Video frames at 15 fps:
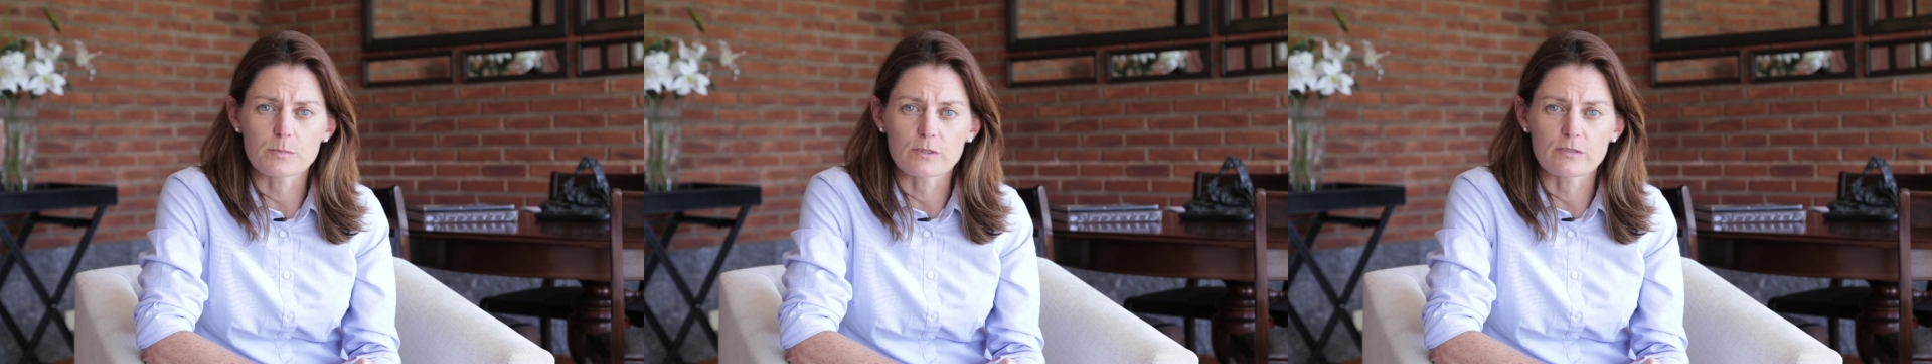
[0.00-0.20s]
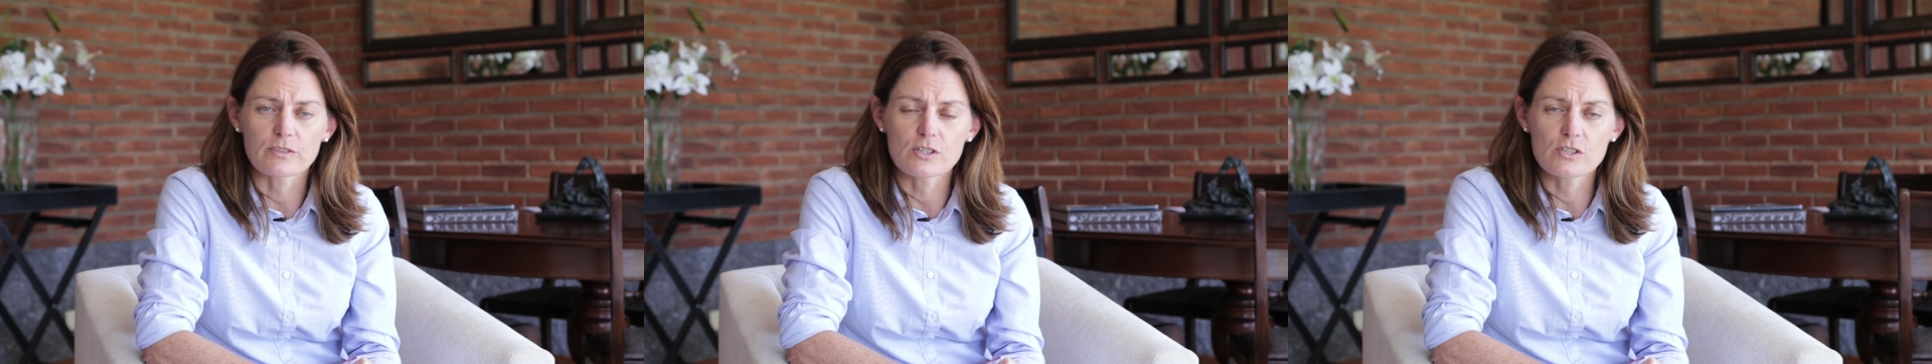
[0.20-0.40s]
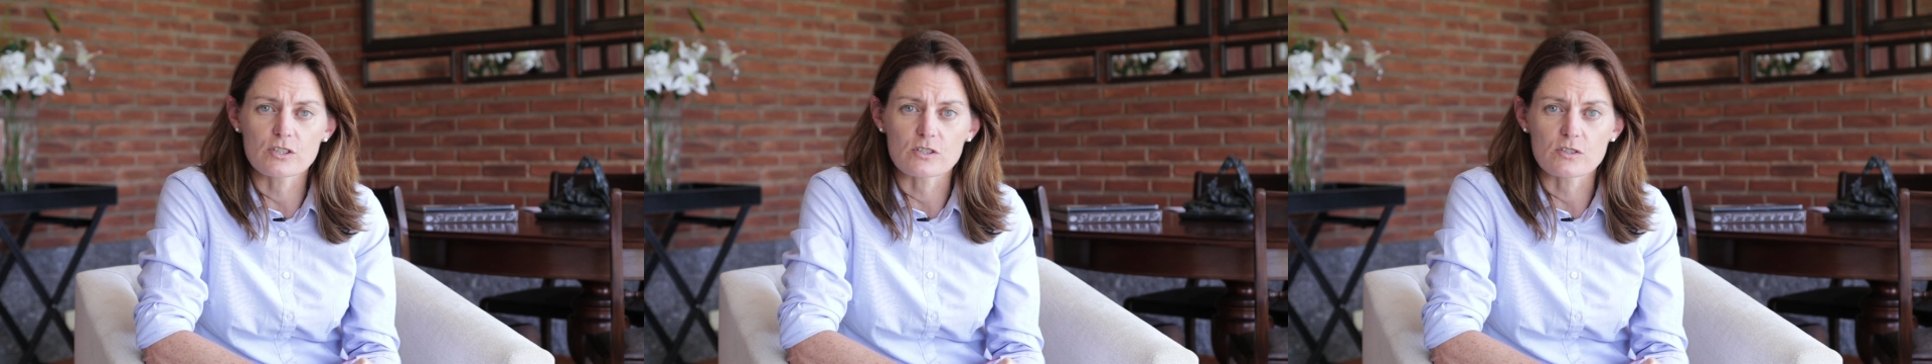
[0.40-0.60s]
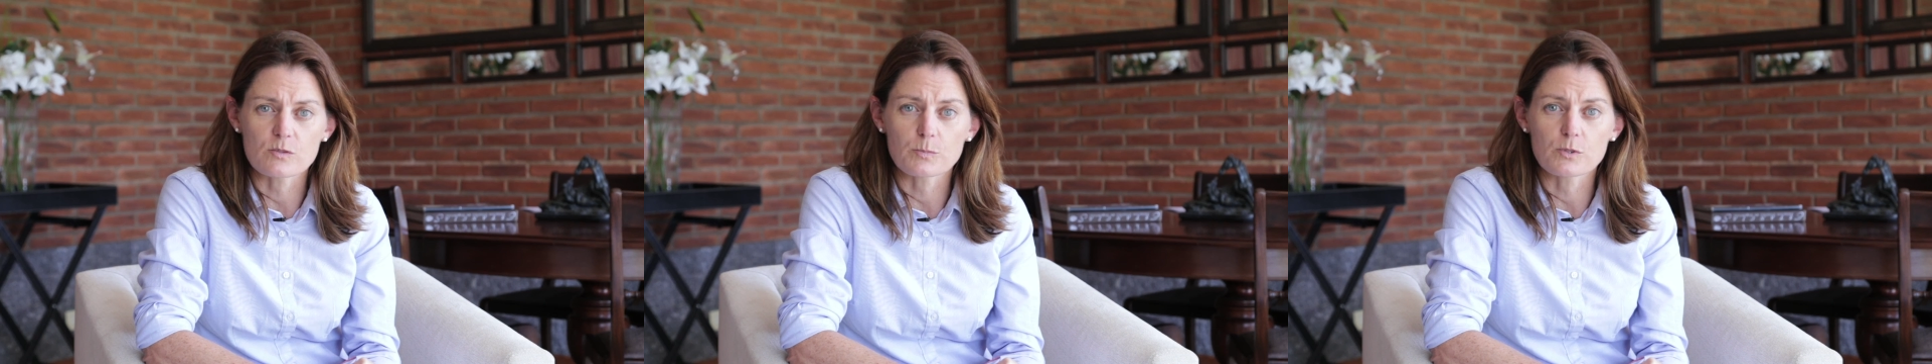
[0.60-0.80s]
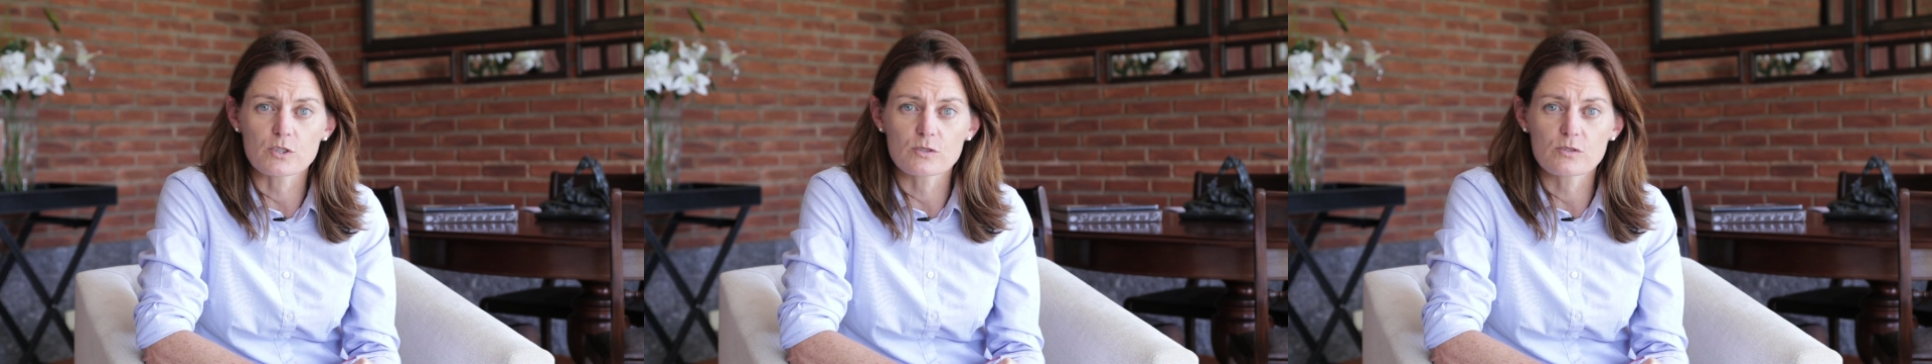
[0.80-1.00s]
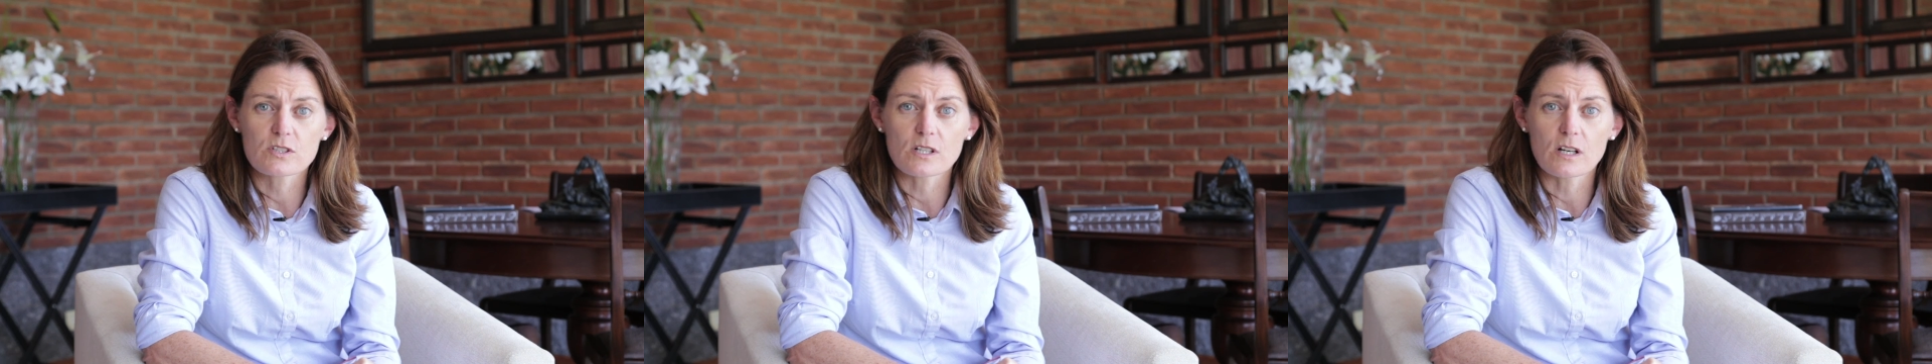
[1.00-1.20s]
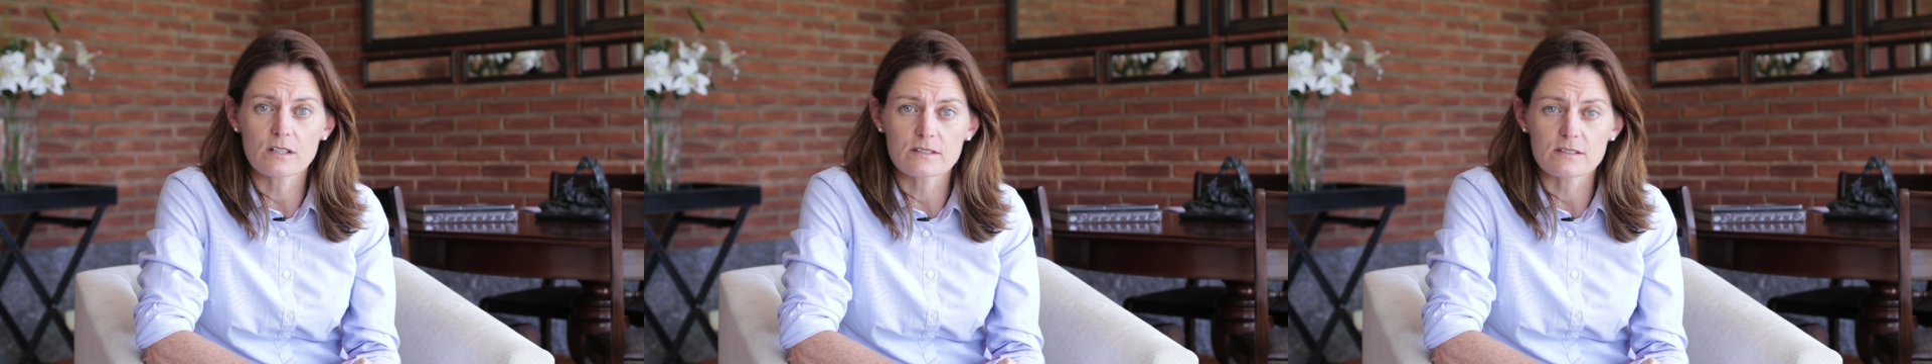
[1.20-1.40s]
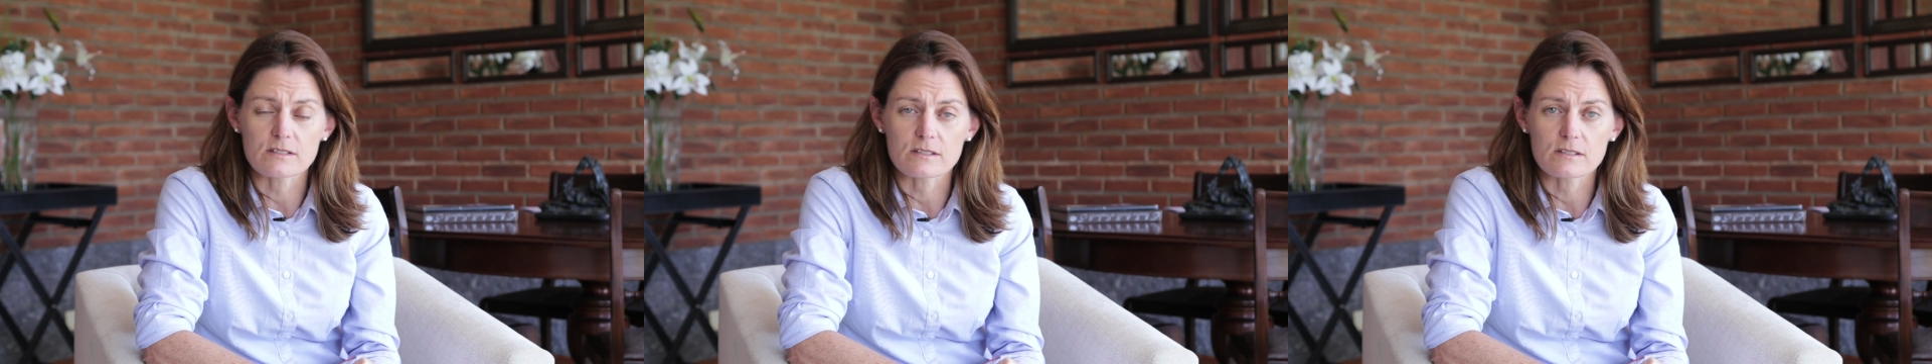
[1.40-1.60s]
perfringens produce
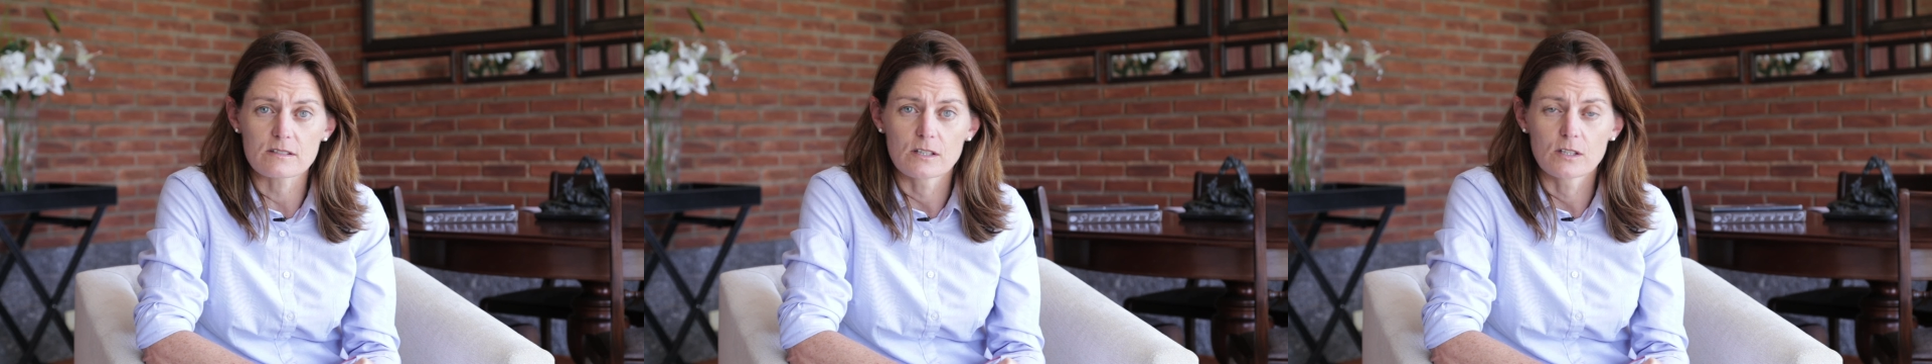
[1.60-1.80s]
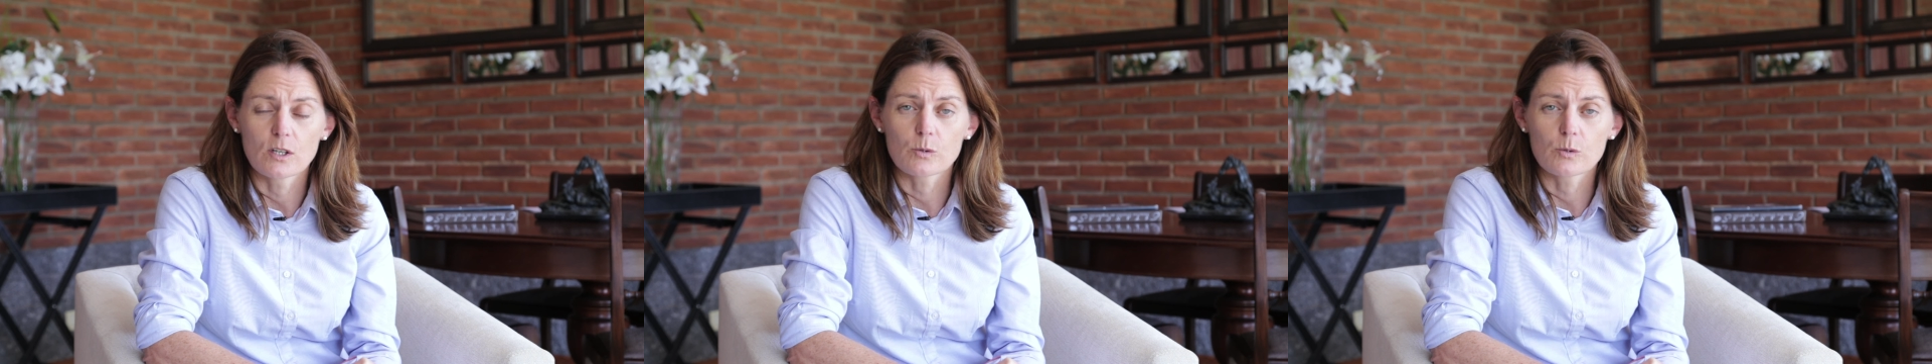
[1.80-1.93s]
toxins